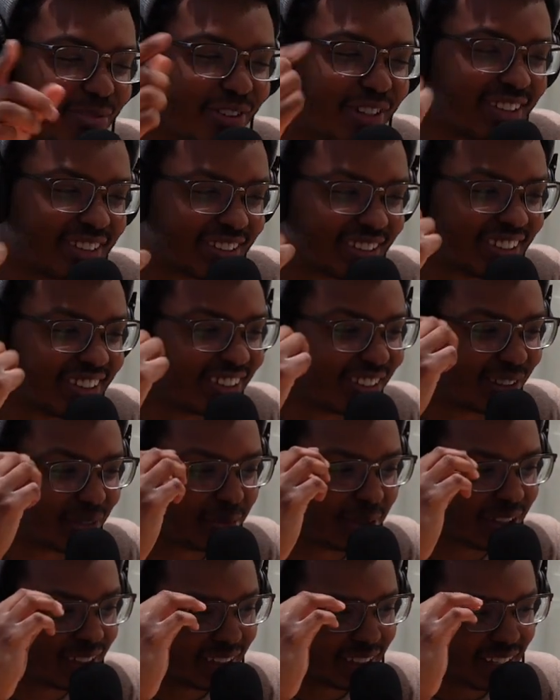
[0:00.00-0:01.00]
friend sent it to
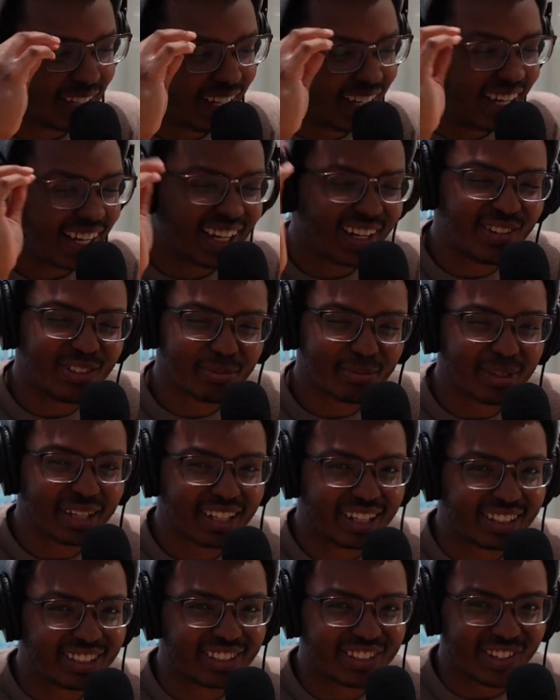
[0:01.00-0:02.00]
me, and he was
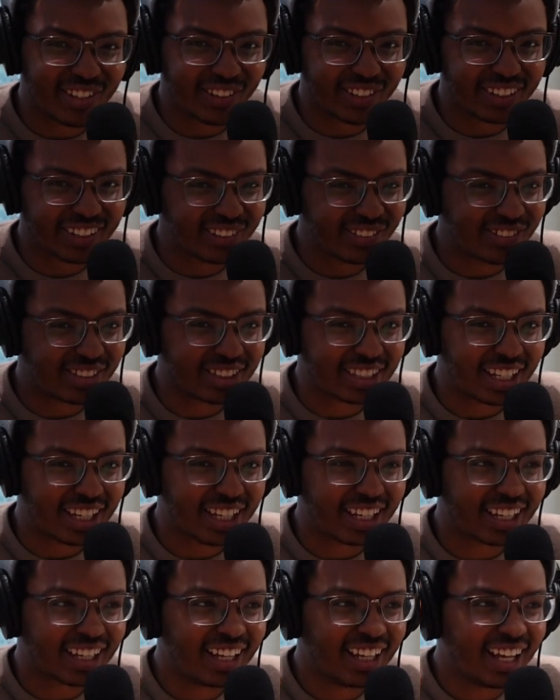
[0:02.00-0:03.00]
making a joke, and he was
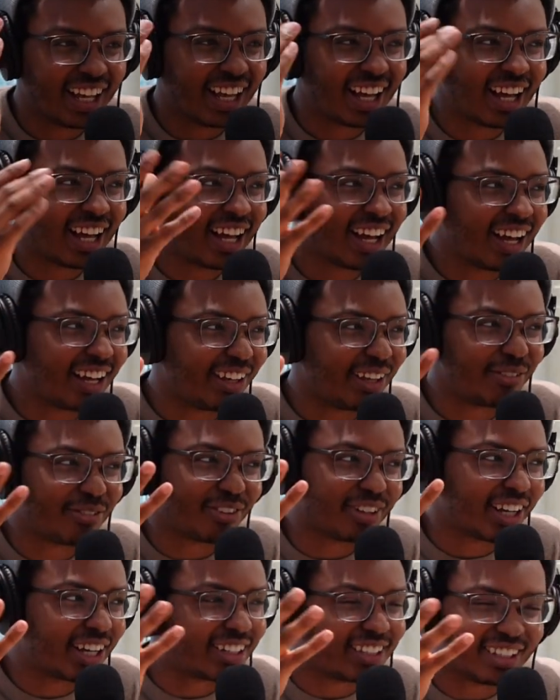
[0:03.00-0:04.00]
like, haha, they
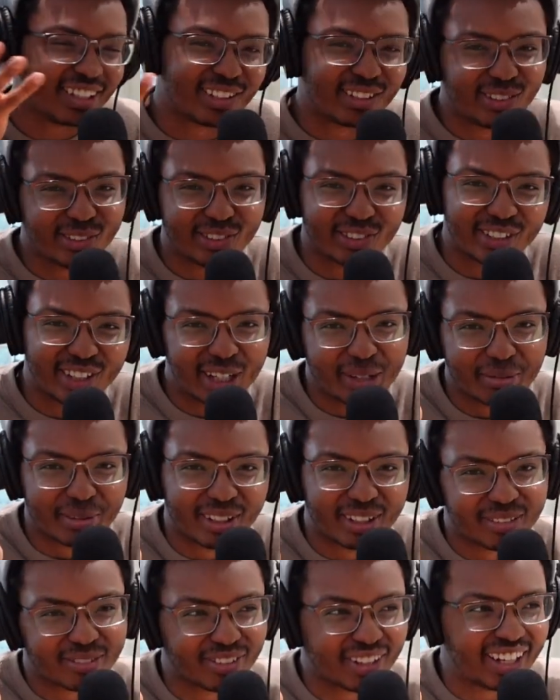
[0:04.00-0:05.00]
forgot to include your name on
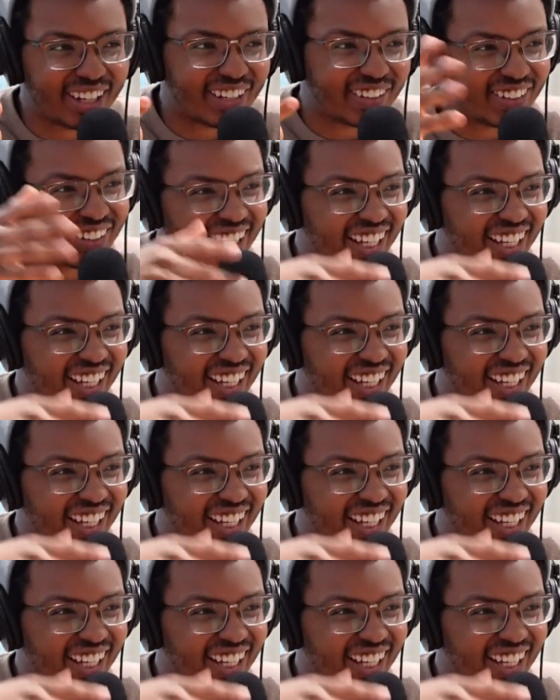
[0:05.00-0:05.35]
the flyer.